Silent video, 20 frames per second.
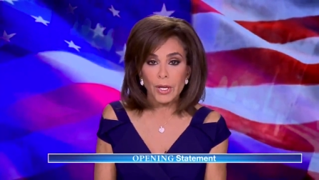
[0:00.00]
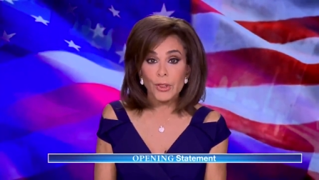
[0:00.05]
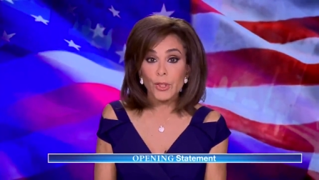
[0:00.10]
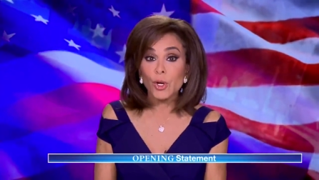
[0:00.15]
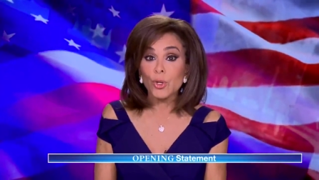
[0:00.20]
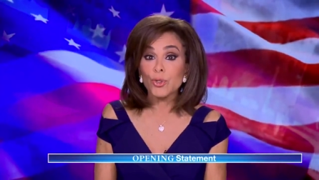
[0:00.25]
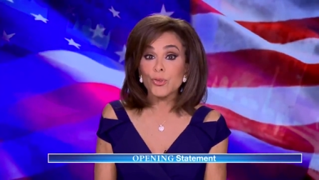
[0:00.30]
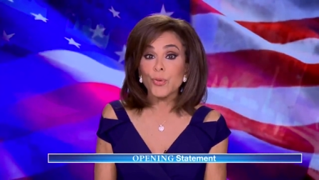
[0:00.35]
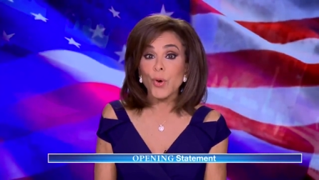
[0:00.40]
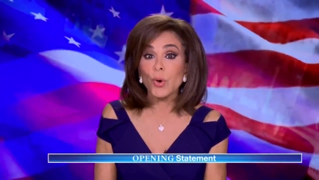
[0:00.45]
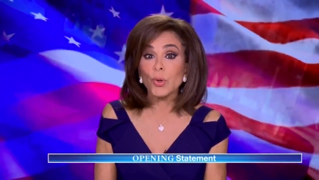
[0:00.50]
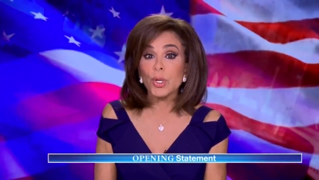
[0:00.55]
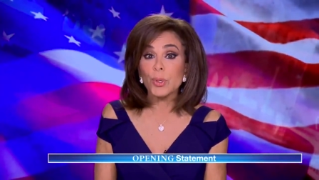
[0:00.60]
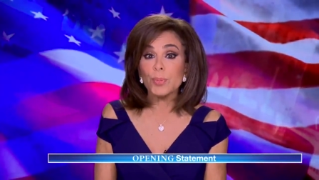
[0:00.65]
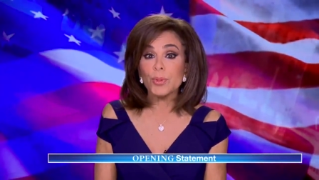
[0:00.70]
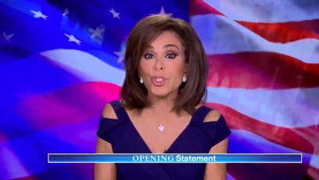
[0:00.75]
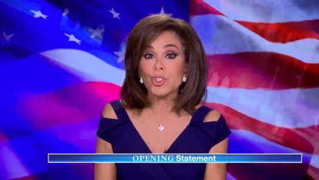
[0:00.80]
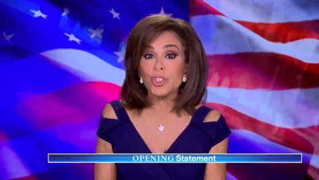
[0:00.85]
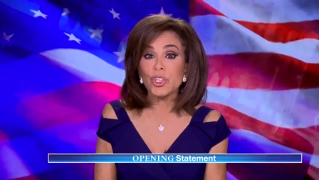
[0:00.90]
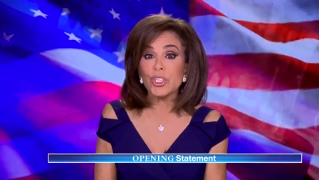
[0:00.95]
And those
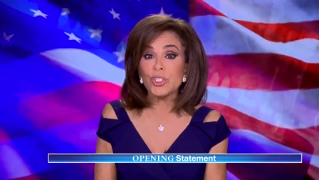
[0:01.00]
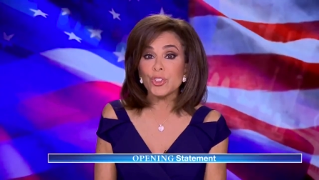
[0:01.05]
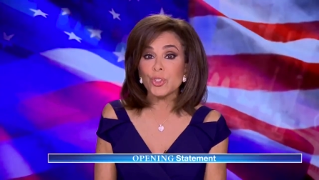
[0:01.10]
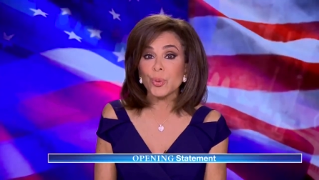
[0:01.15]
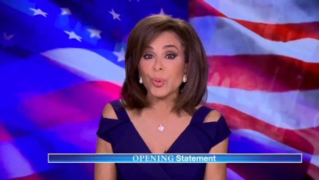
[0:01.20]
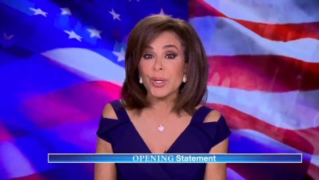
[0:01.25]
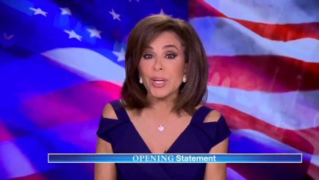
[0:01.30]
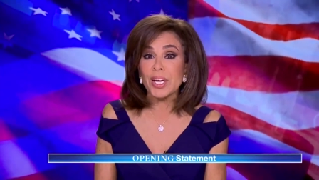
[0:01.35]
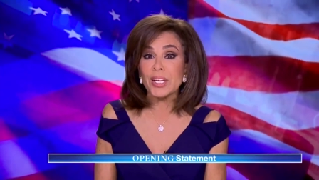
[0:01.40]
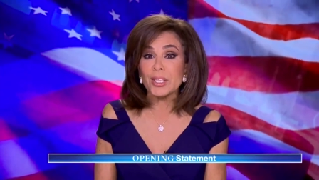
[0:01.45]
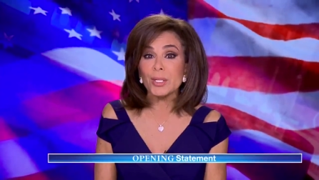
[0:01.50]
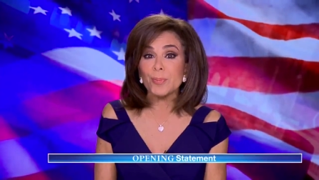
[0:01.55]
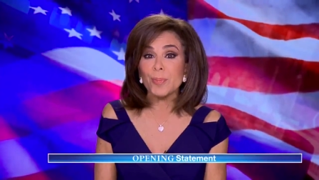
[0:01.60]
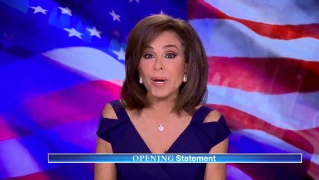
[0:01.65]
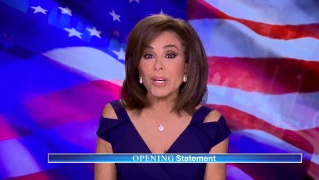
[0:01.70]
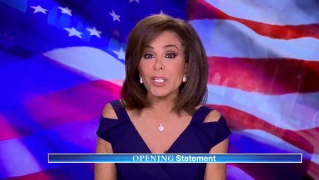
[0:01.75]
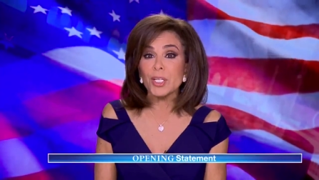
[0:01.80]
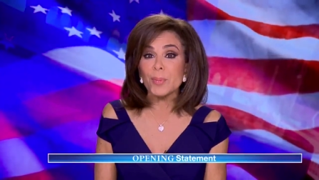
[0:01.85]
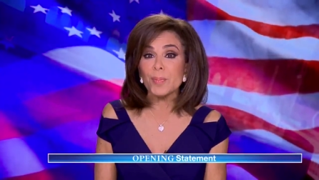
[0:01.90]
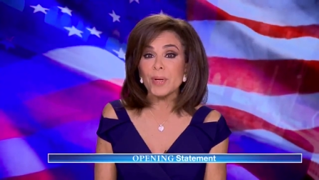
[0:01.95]
voting machines created
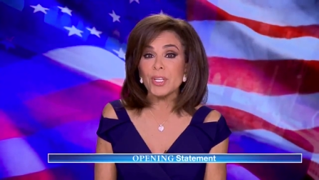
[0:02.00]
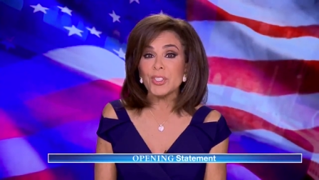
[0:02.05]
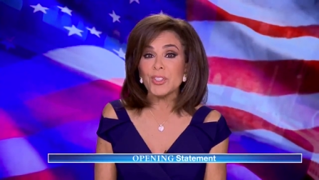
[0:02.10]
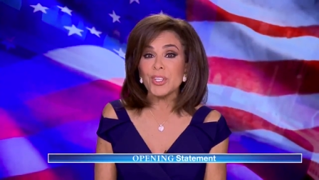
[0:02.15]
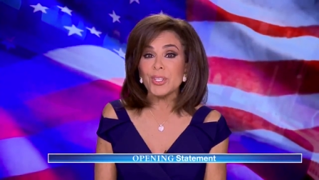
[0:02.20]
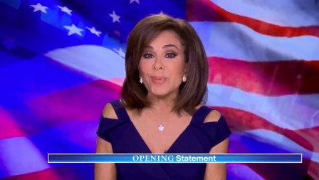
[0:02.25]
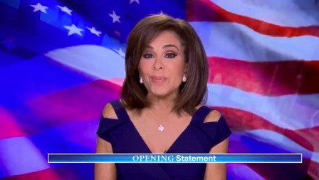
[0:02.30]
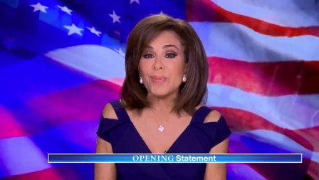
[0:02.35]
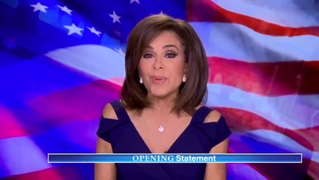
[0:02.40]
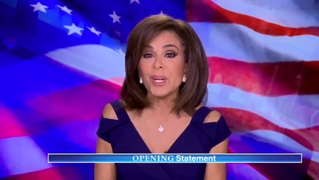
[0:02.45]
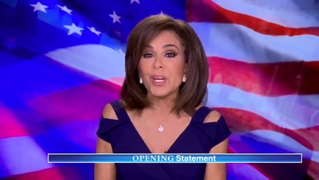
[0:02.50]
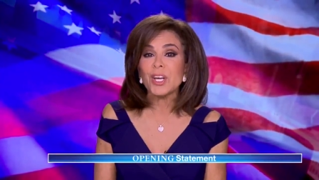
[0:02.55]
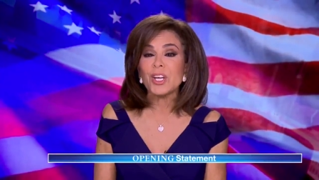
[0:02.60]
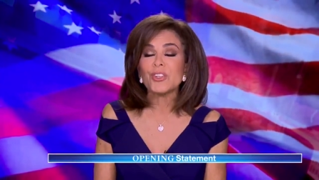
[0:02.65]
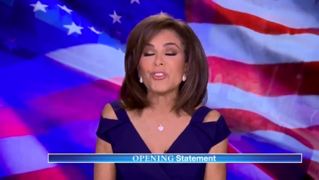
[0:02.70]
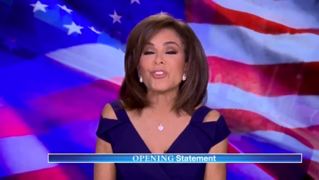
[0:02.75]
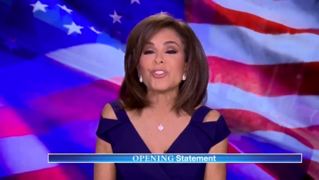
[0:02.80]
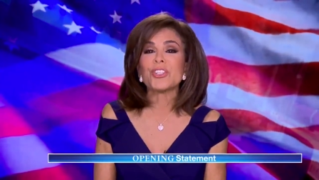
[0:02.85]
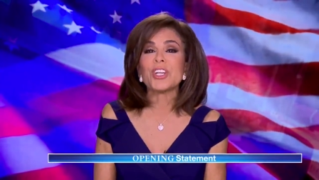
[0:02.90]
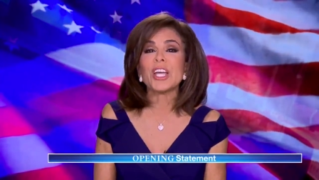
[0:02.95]
by Dominion,
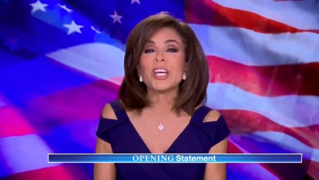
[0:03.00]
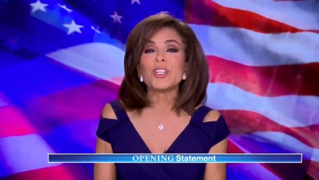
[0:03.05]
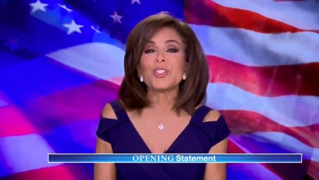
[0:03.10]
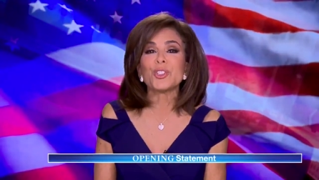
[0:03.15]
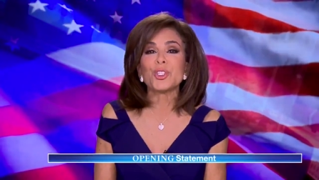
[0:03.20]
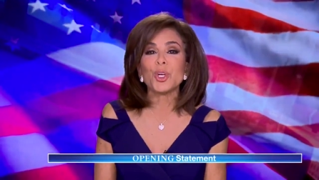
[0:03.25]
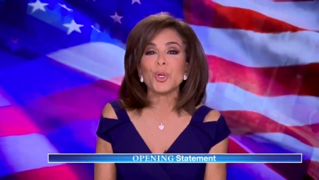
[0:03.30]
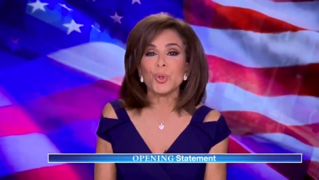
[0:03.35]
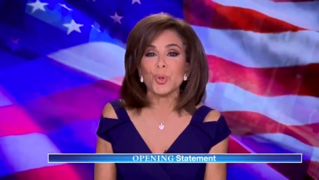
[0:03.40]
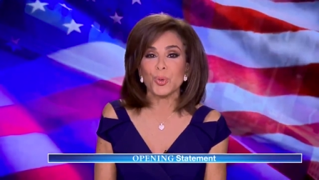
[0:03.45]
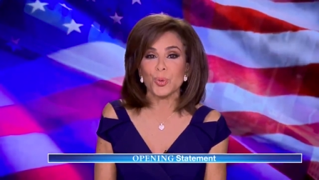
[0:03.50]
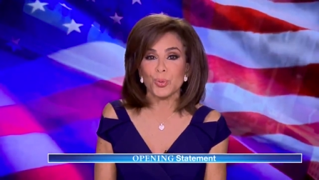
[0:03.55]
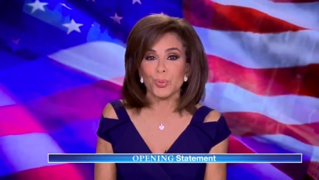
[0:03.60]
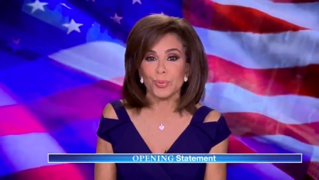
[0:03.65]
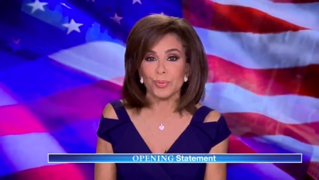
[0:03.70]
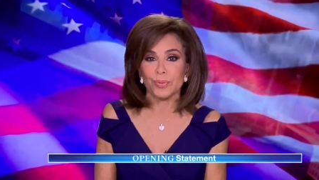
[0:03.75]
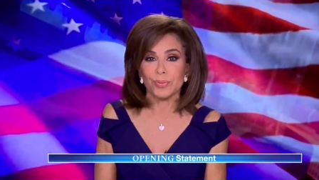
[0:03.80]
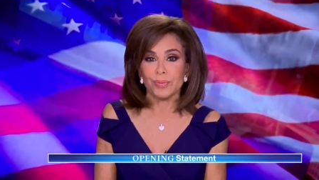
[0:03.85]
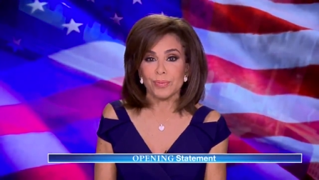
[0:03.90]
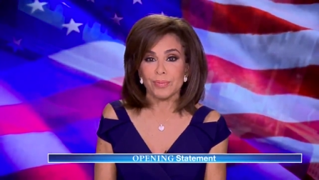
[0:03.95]
stay tuned.
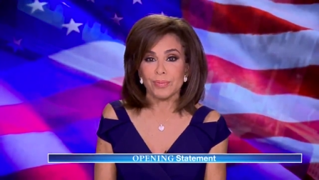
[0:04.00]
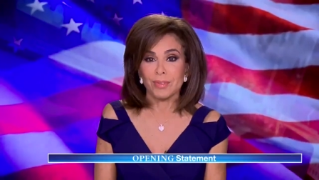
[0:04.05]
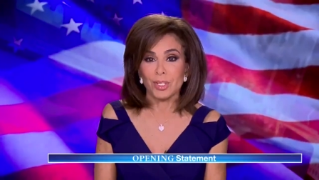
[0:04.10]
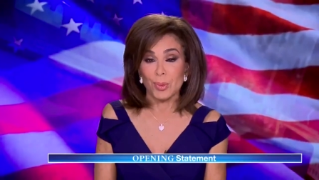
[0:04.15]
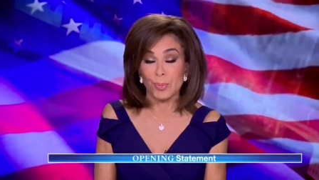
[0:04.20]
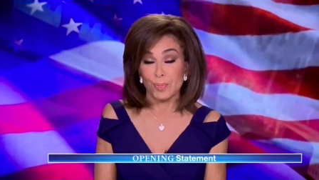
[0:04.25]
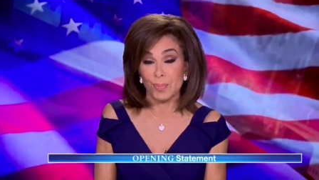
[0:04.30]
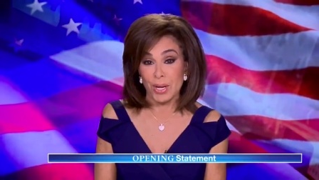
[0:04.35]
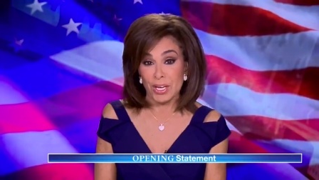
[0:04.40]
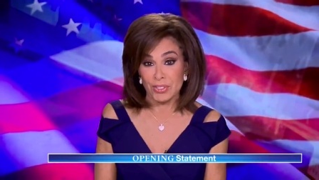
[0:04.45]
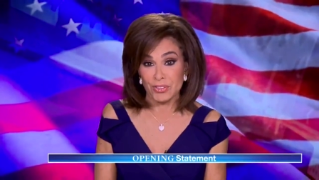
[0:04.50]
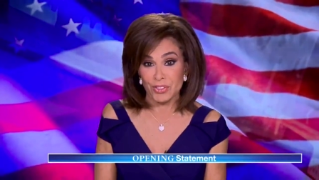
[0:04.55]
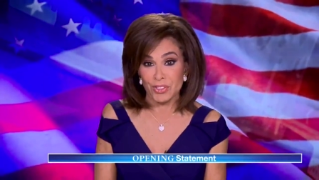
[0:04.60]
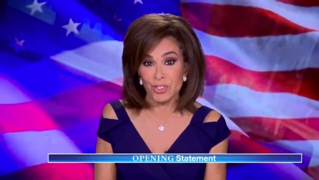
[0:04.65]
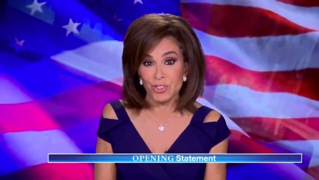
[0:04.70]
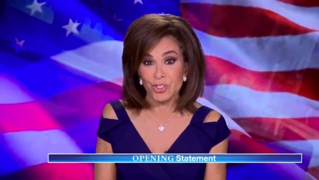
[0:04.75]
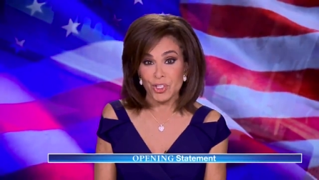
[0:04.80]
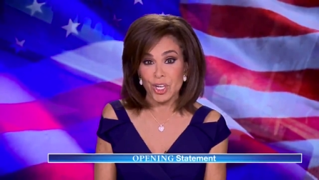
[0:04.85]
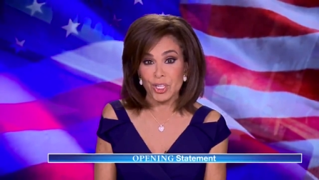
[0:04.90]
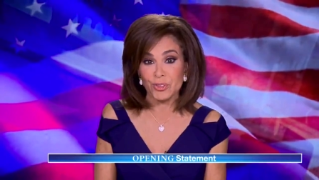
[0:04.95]
The
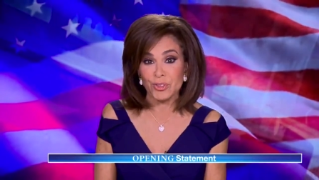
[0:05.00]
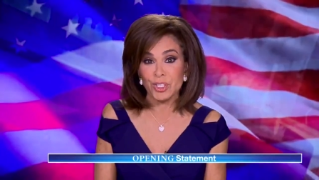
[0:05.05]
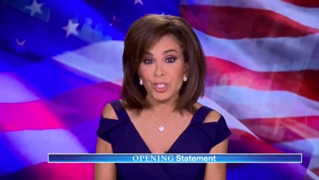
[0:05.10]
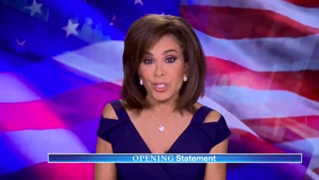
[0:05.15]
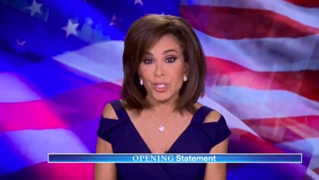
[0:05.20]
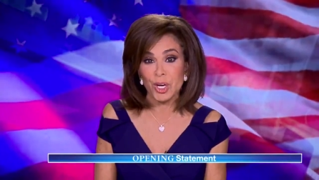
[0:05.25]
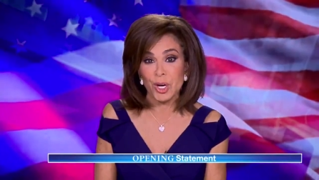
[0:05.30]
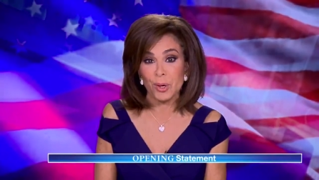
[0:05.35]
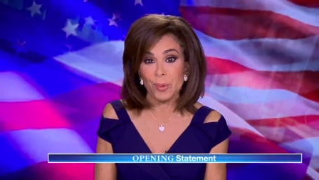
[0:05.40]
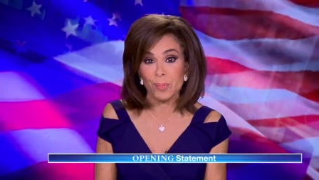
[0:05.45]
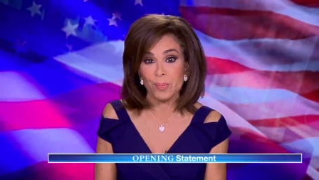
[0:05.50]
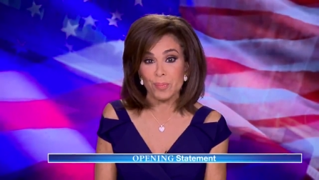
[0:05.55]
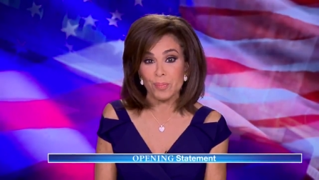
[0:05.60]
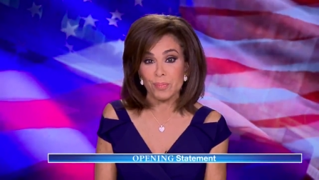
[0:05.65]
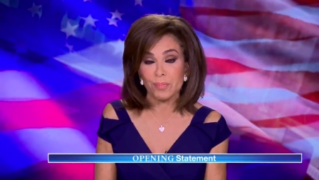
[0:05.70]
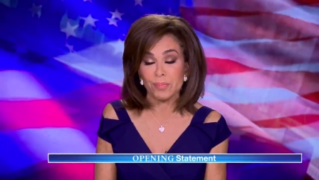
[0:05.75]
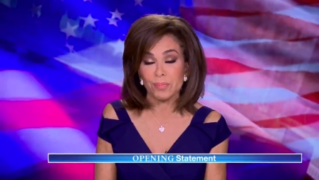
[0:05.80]
best is yet to come.